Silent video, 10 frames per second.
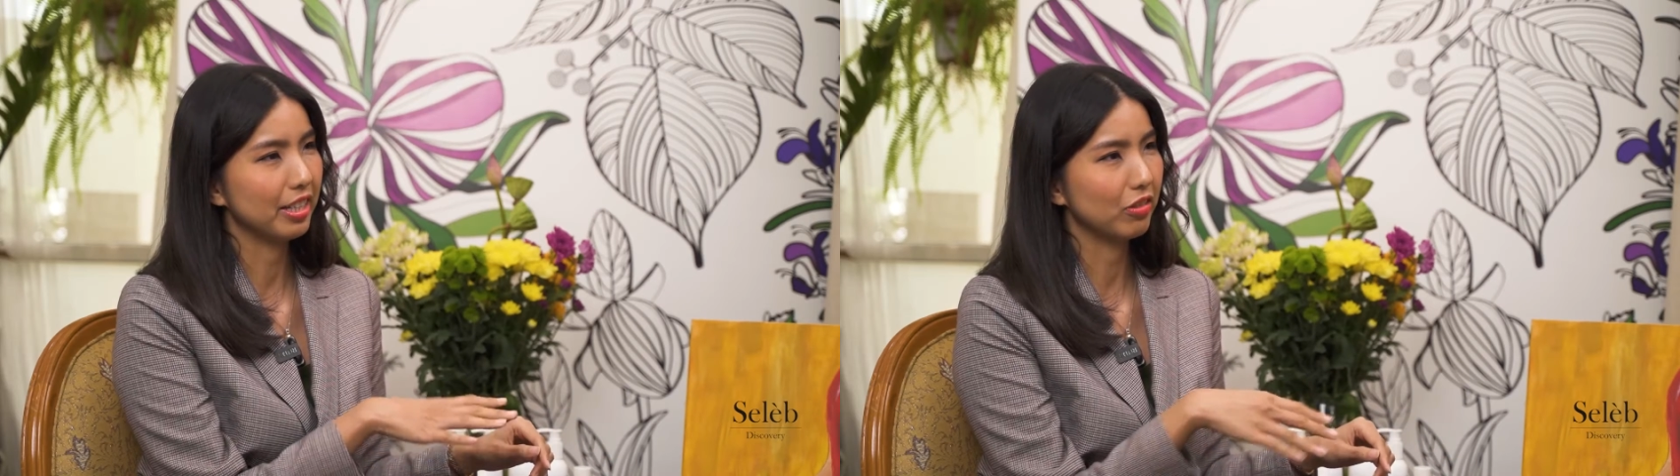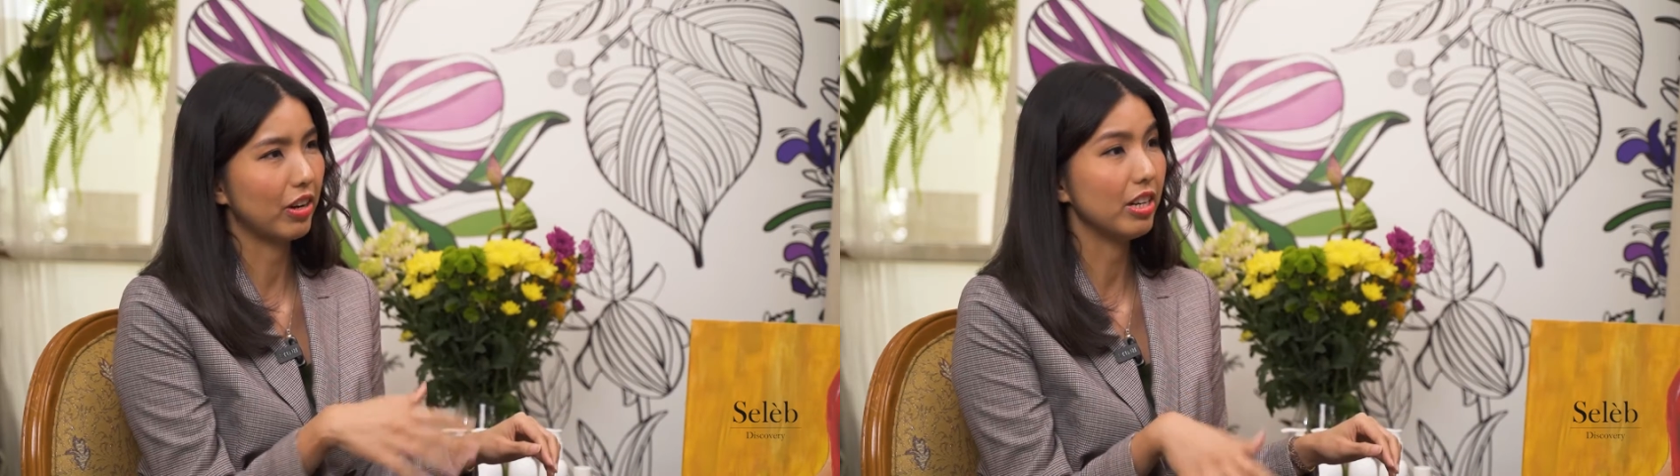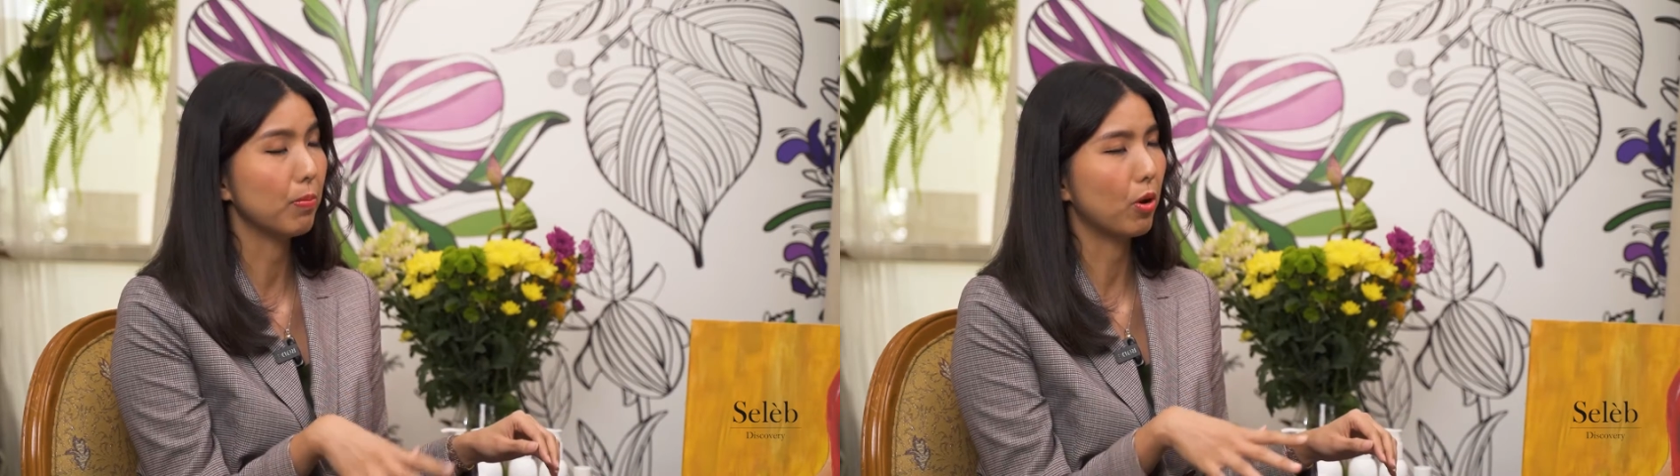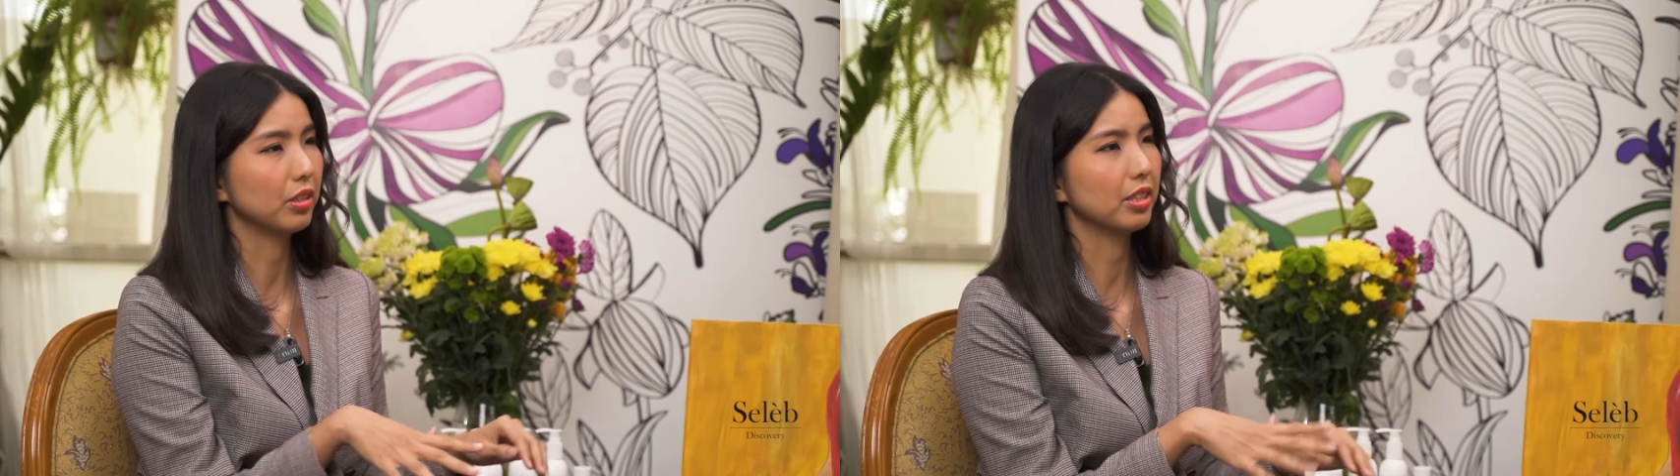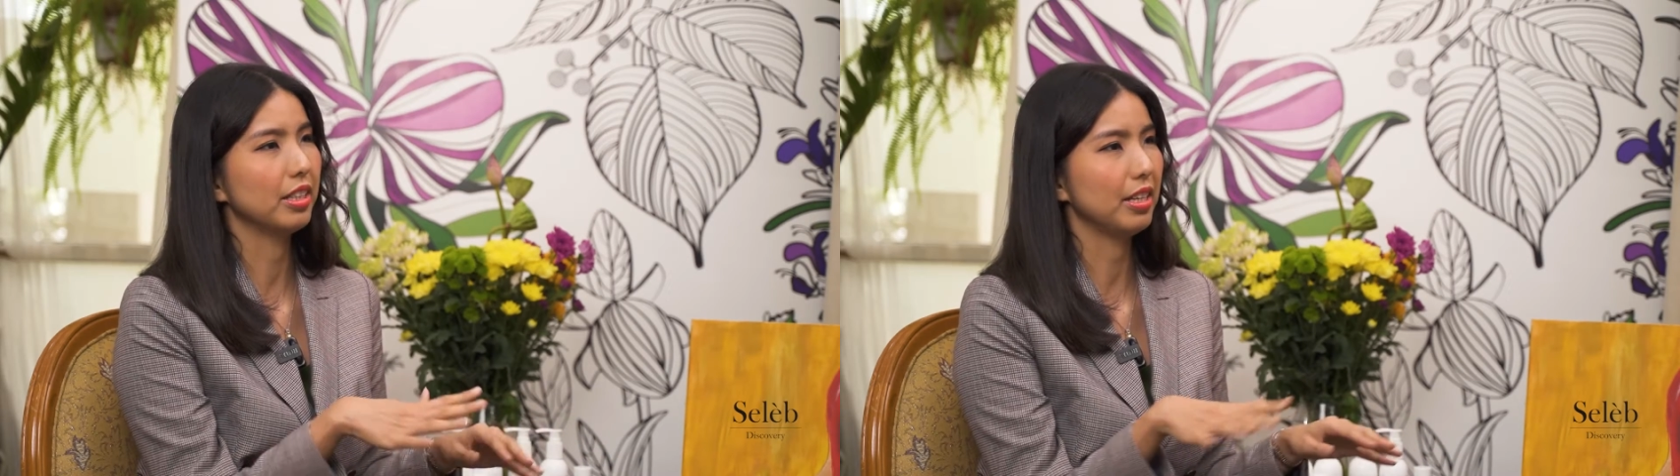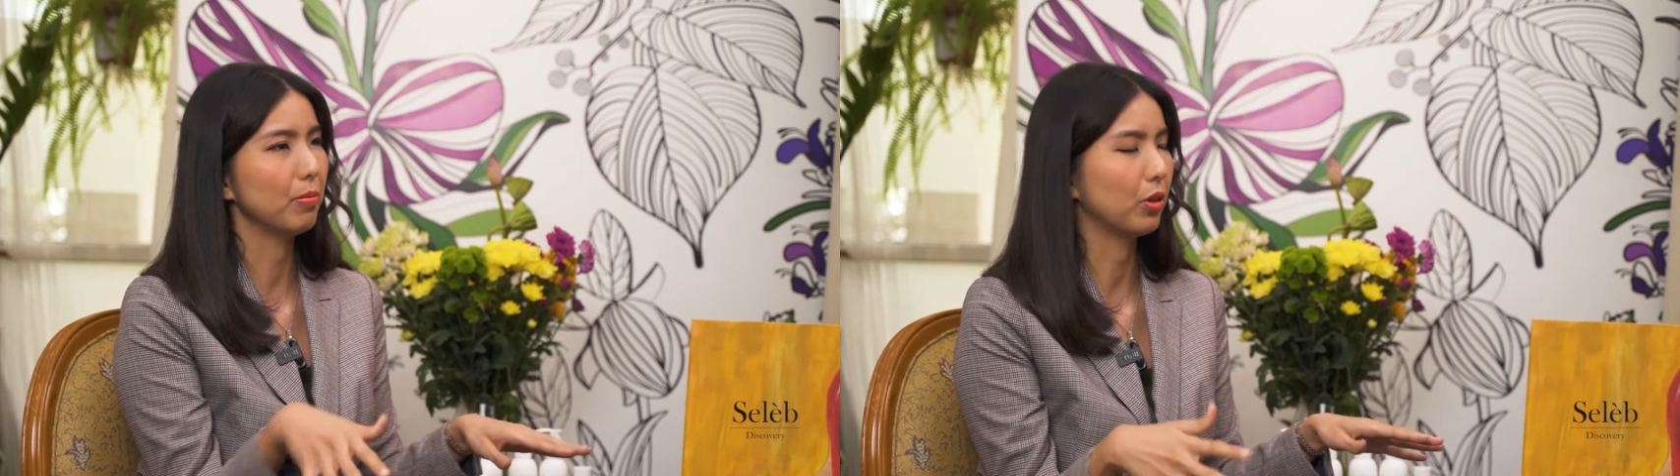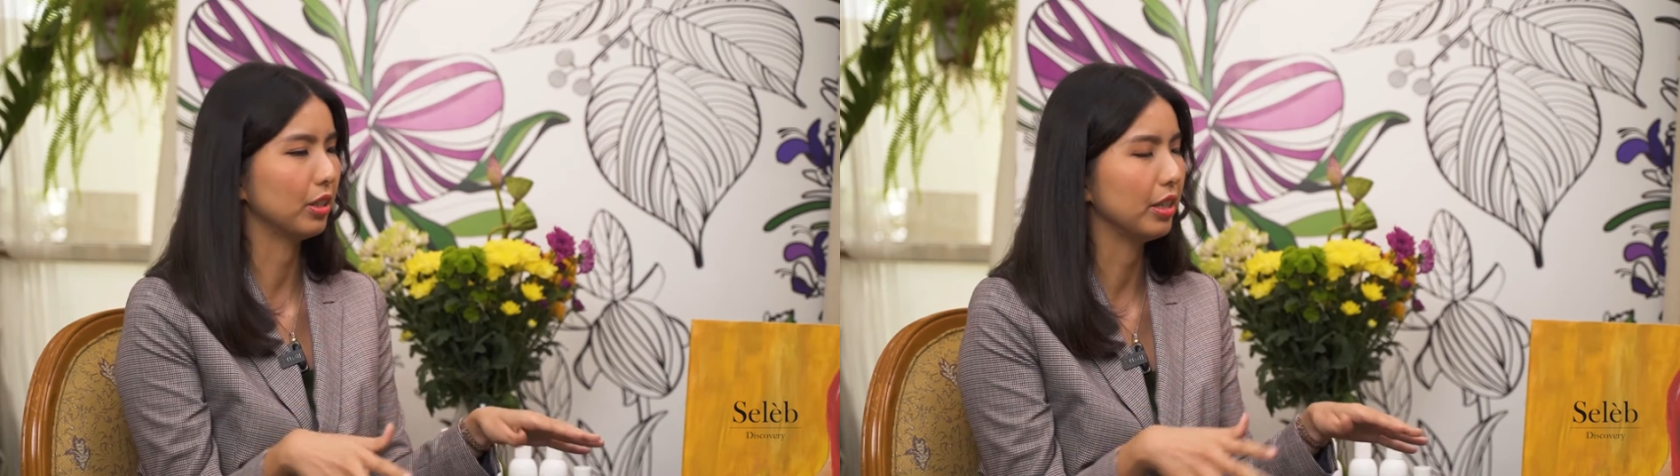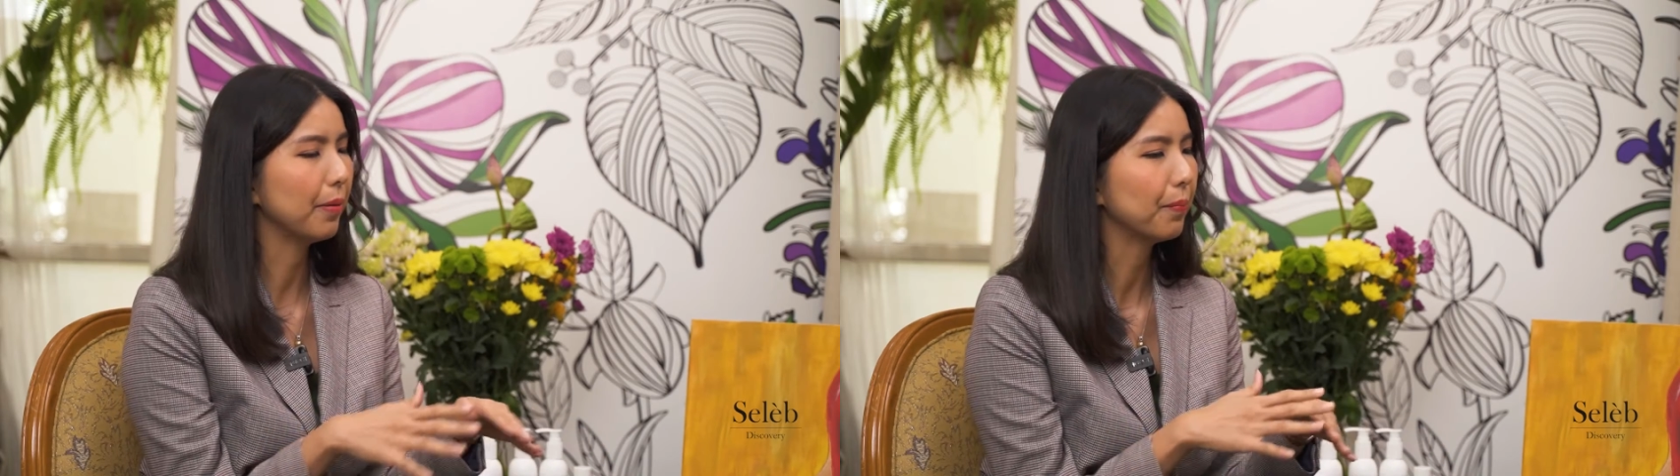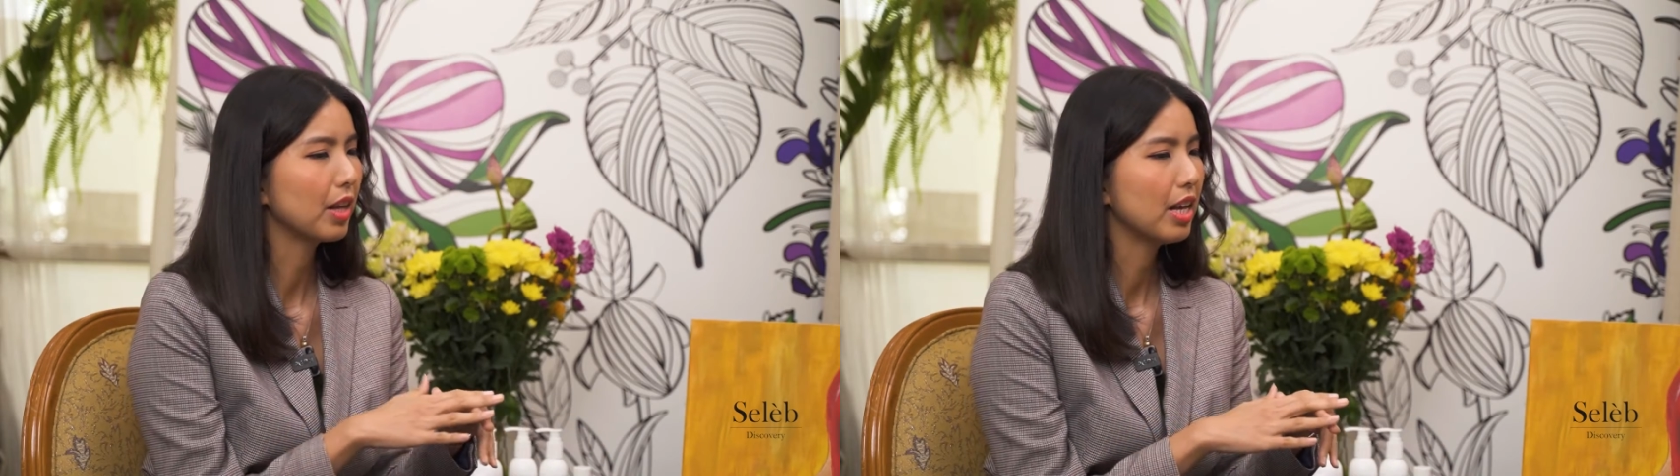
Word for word: is very important in modeling.